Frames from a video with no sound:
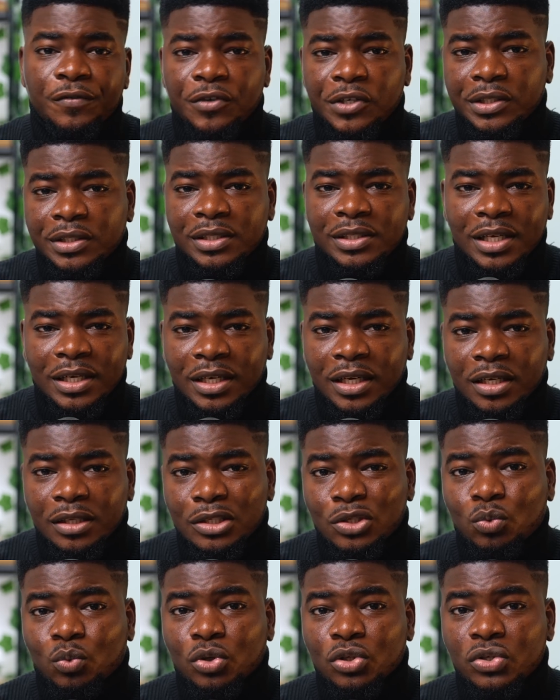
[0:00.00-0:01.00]
you're a designer,
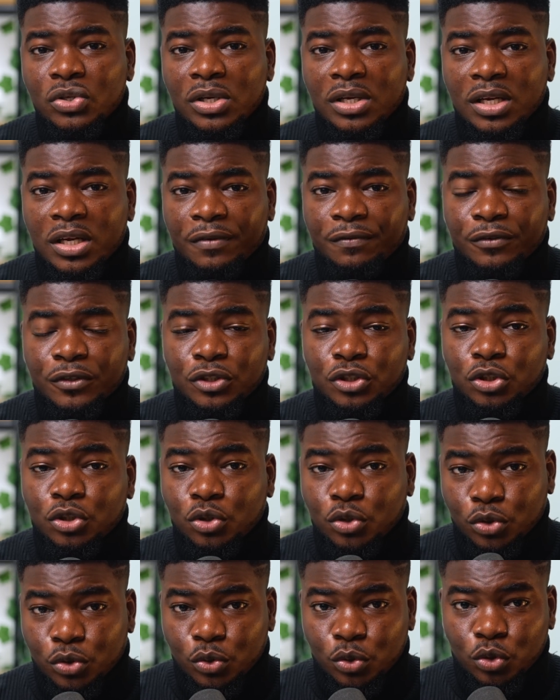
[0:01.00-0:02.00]
you want to leverage
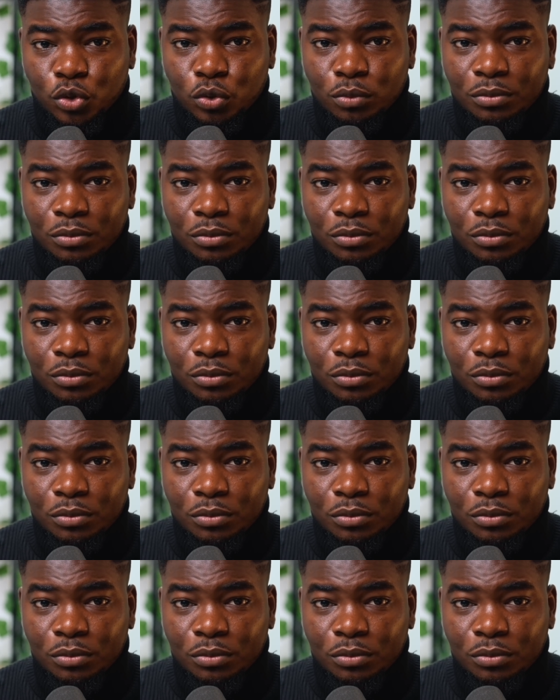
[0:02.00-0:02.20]
your social